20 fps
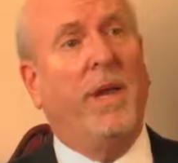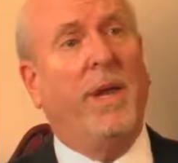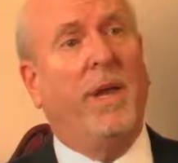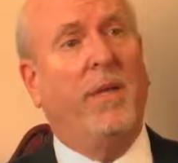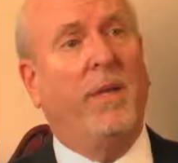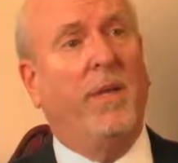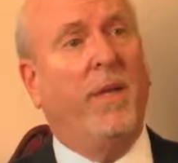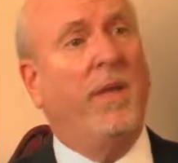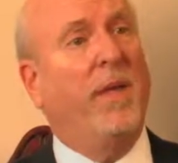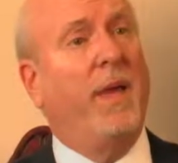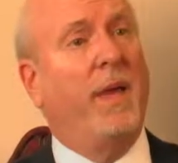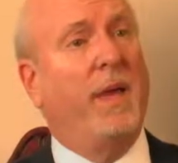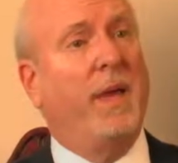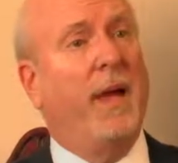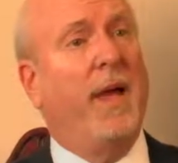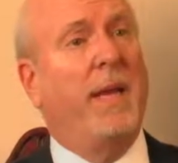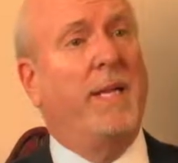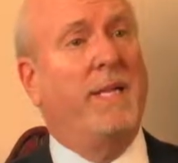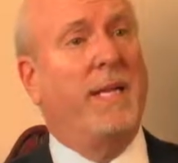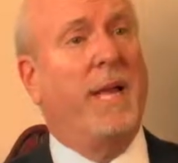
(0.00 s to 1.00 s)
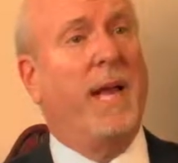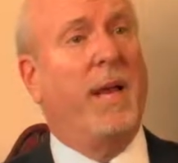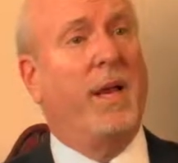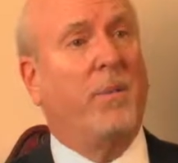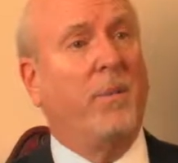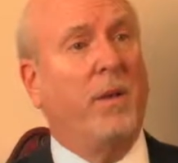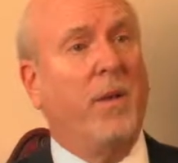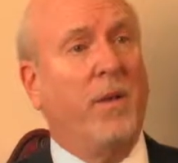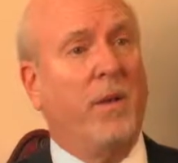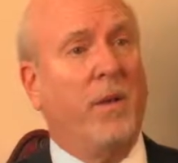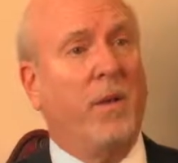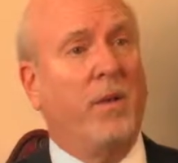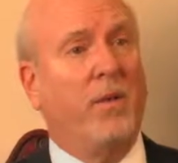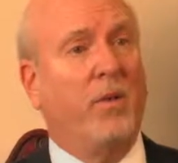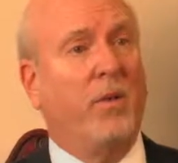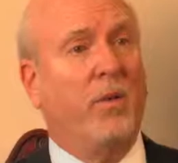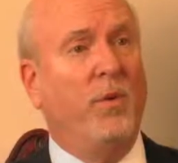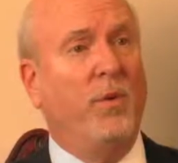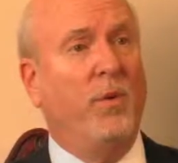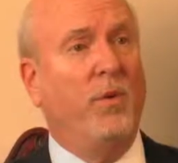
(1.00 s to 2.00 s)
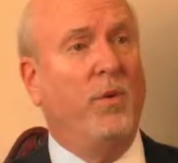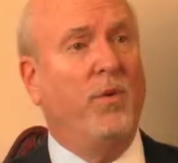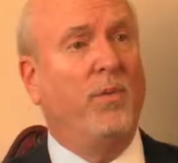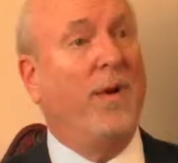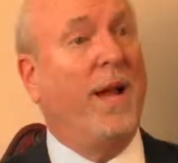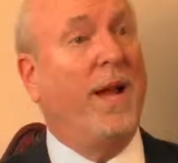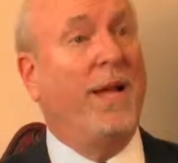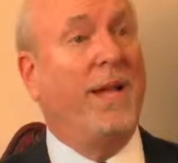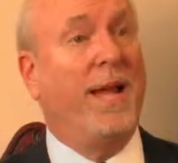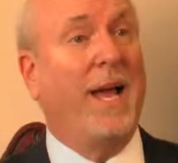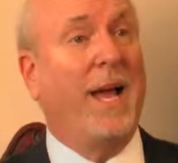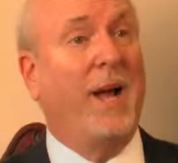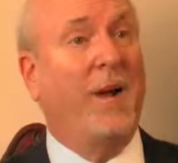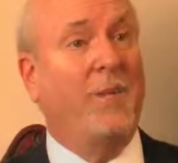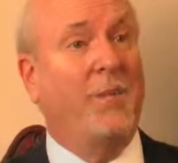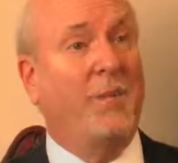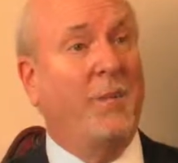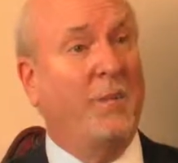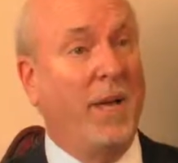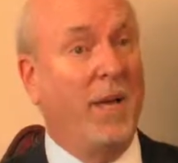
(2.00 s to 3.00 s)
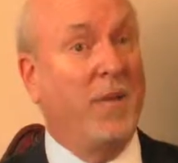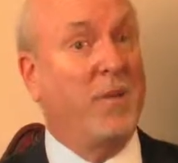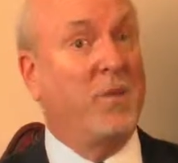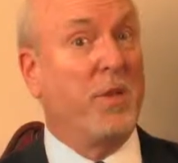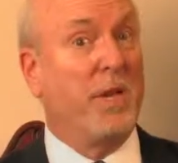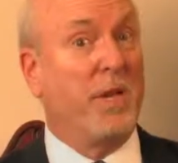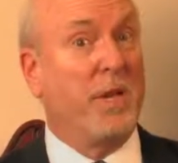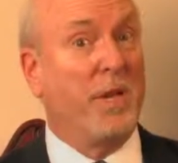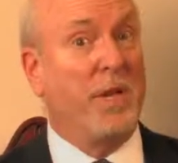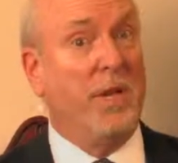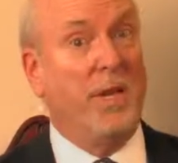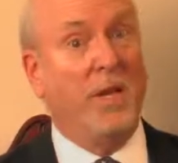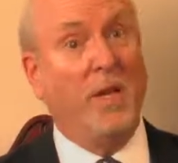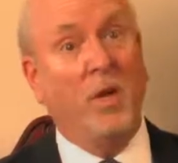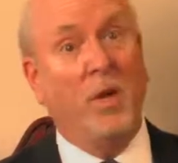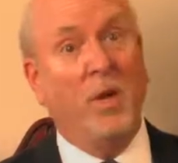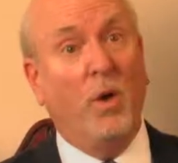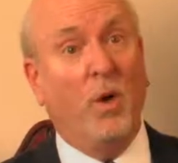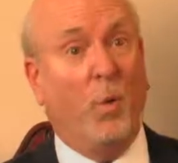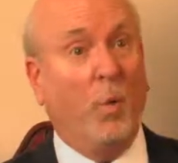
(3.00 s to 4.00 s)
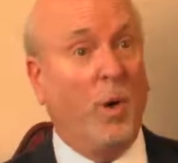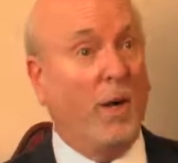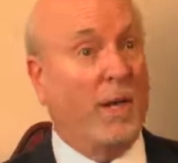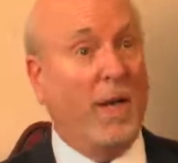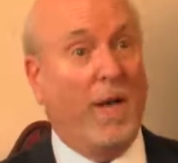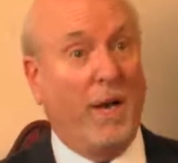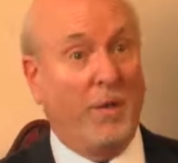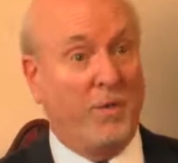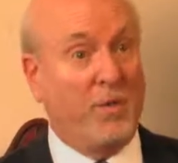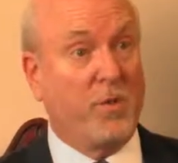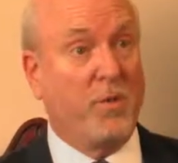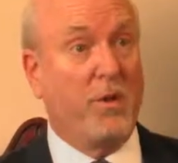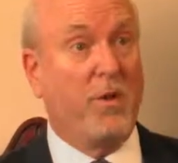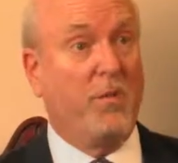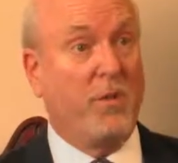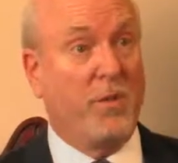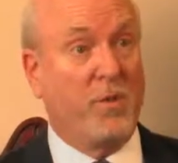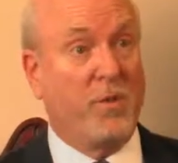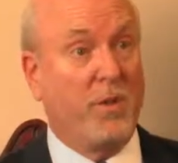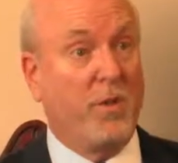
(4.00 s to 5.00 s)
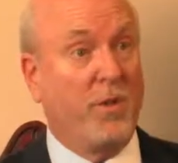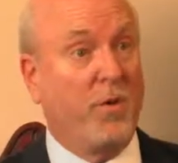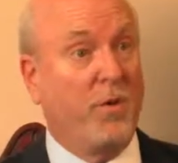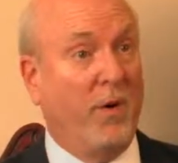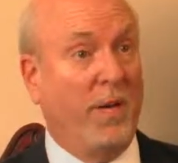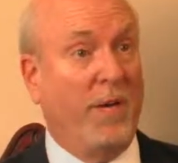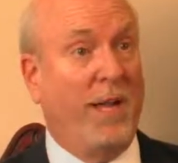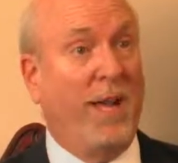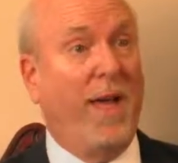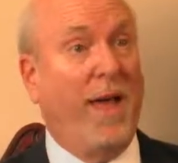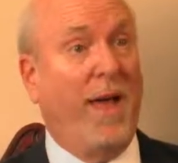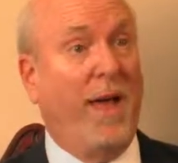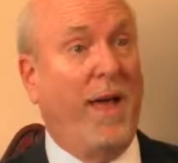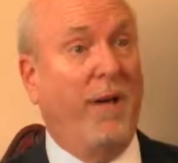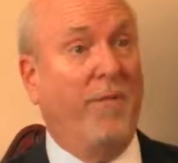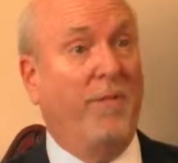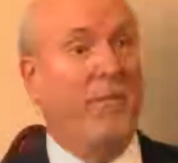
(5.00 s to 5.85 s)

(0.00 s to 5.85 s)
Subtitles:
and then they contact me to find out basically what kind of service they're going to have.